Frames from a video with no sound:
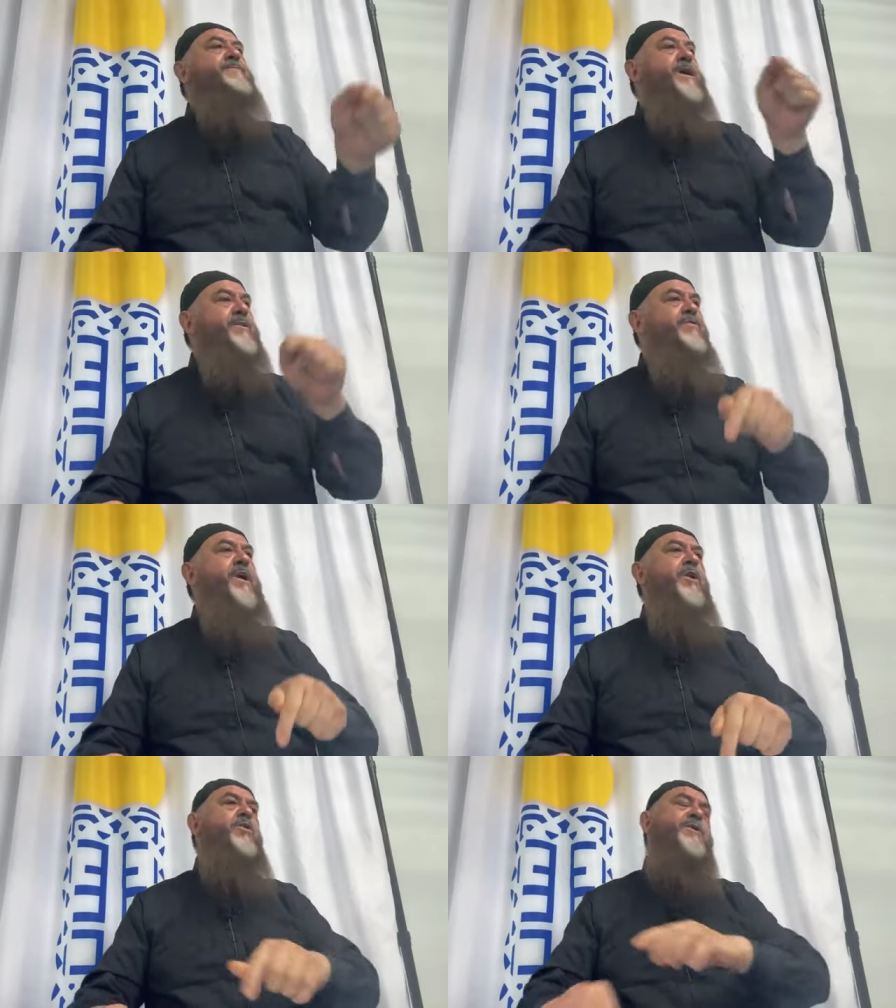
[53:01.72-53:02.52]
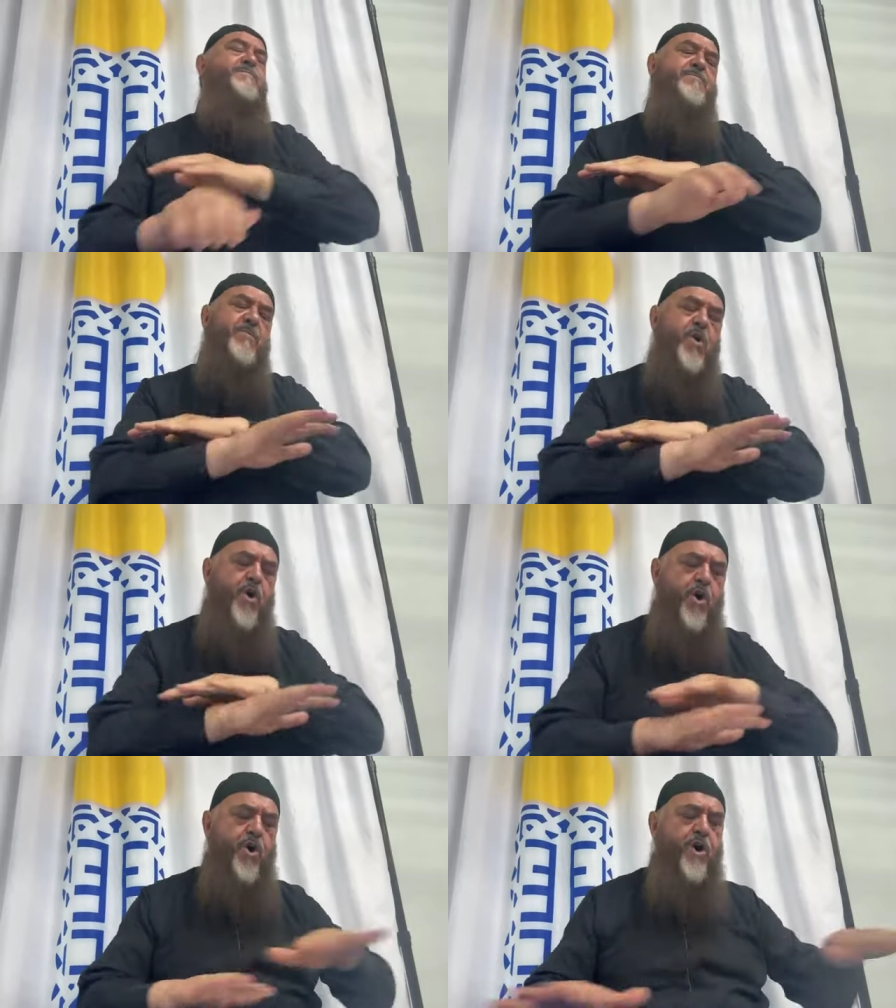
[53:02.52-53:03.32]
in him and follow him?
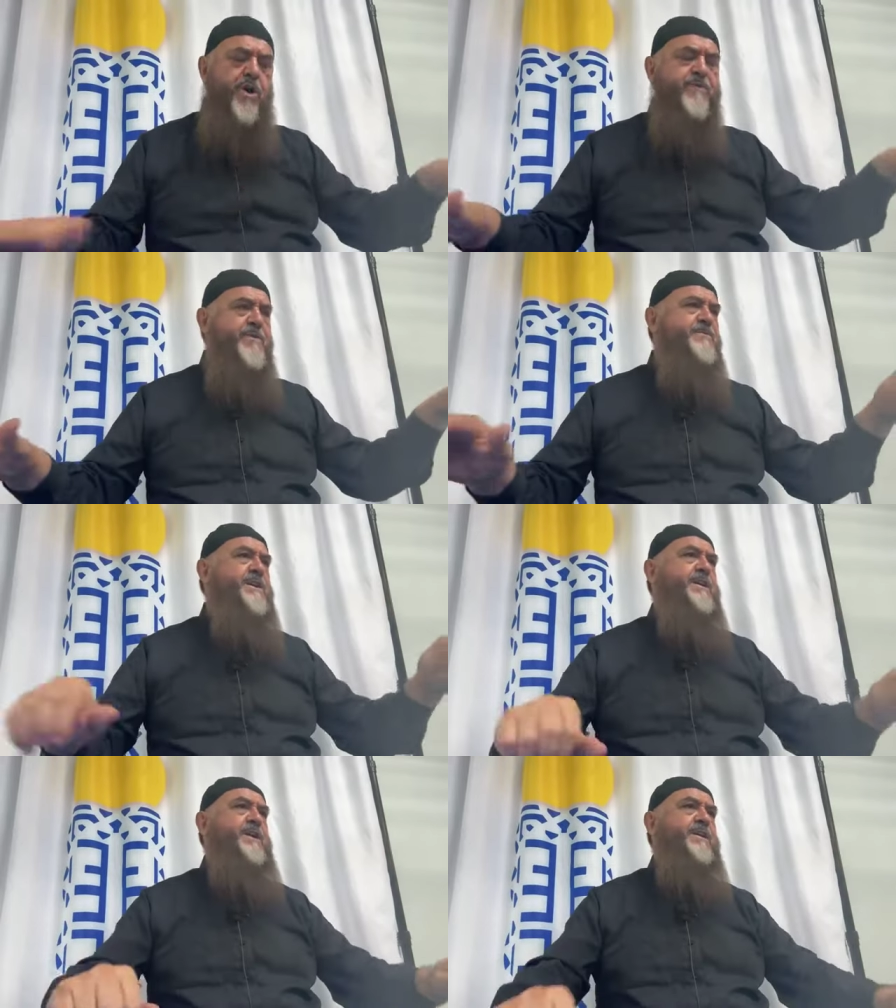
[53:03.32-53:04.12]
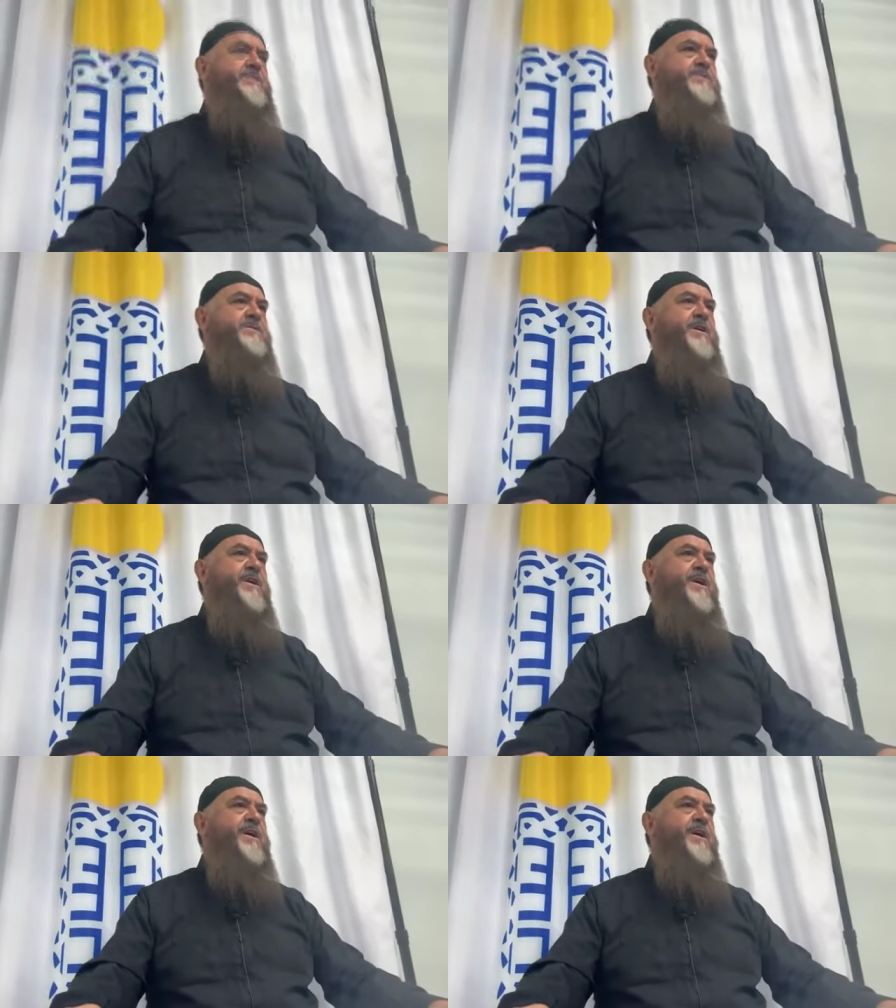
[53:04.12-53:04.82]
All of them said yes.